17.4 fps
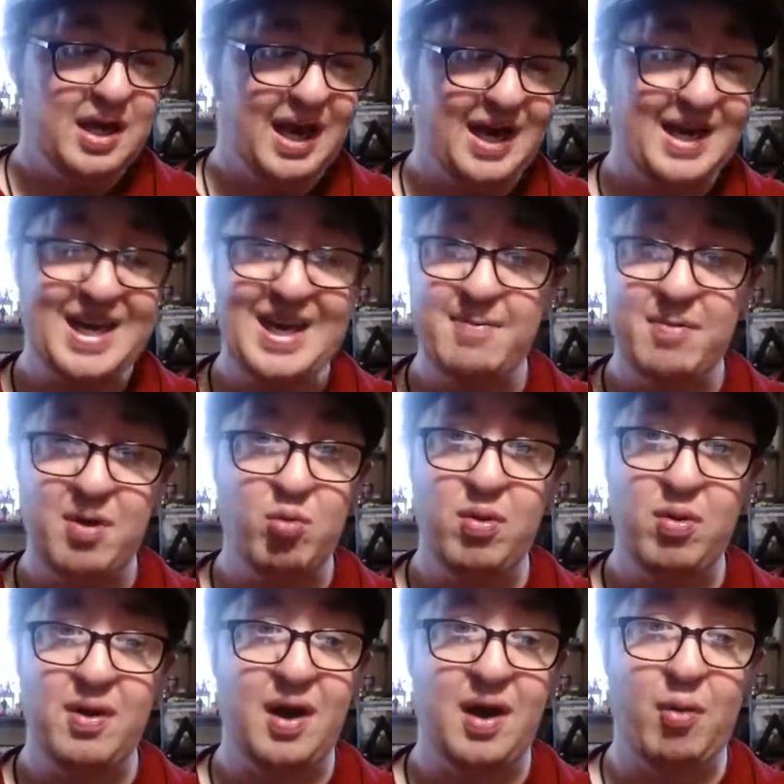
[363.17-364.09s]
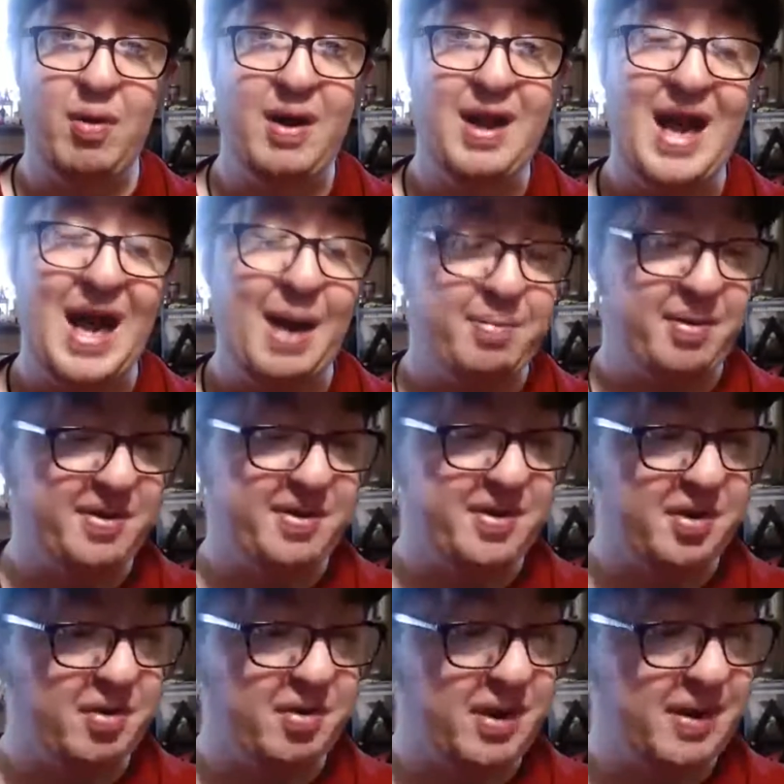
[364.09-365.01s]
I can't remember what happened
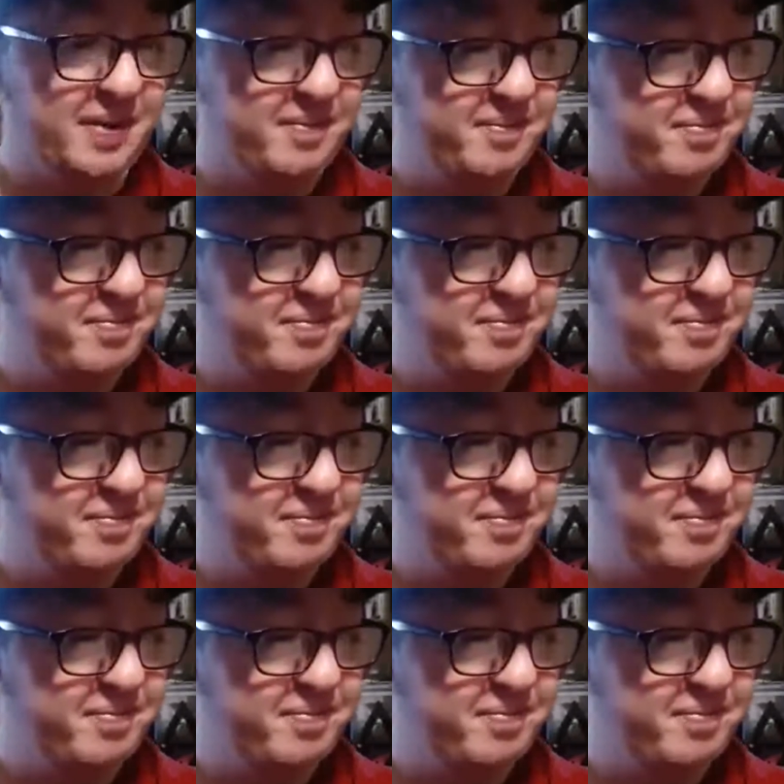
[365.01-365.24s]
to it.